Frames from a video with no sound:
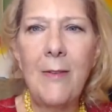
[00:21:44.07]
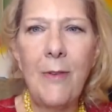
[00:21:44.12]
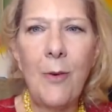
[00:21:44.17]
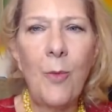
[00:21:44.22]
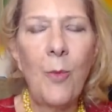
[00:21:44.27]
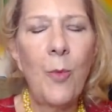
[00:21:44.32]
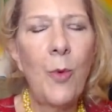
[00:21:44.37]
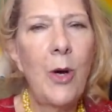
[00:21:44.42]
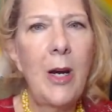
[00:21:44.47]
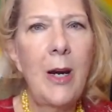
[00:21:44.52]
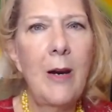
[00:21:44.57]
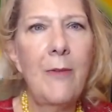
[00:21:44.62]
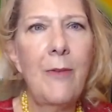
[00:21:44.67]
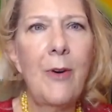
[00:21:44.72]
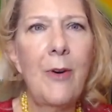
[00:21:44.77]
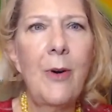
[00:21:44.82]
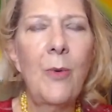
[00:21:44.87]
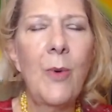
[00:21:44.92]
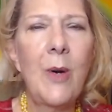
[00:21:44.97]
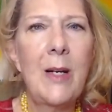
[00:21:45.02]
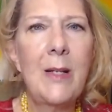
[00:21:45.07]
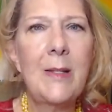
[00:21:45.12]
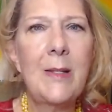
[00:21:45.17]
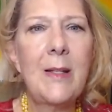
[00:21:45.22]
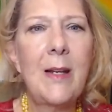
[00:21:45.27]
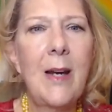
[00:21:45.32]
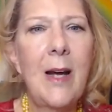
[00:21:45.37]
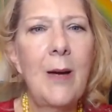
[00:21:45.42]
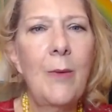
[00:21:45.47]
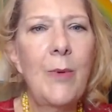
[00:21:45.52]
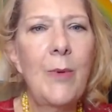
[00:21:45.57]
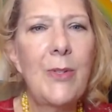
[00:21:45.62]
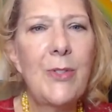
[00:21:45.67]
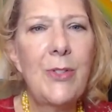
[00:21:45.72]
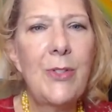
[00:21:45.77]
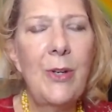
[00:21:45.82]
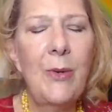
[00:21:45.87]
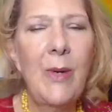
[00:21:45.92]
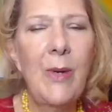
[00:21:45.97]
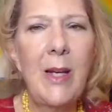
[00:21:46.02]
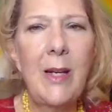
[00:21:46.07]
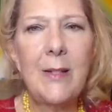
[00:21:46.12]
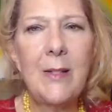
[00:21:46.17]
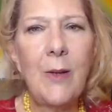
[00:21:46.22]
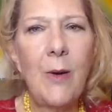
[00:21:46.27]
from whatever it was that I was doing.